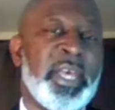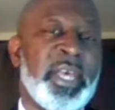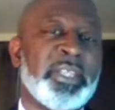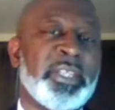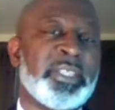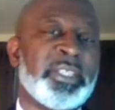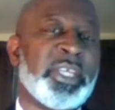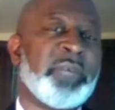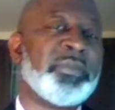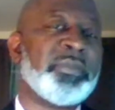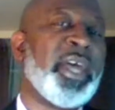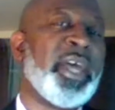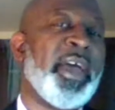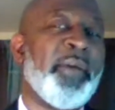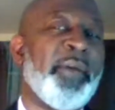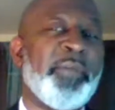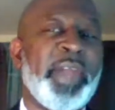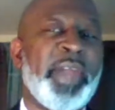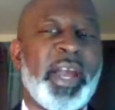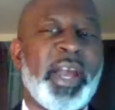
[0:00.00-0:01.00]

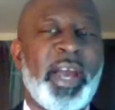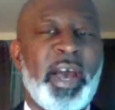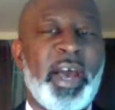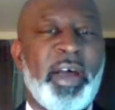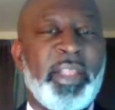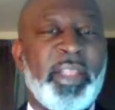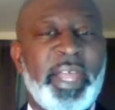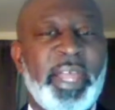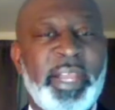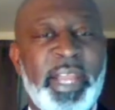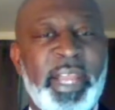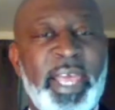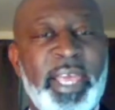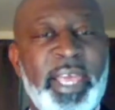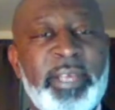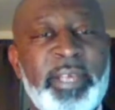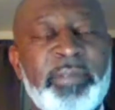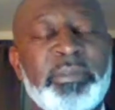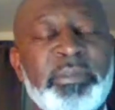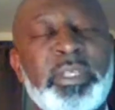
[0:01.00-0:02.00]
Sometime when I call out
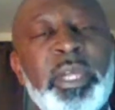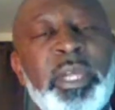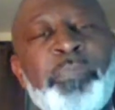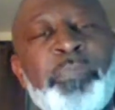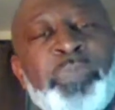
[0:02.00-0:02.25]
names,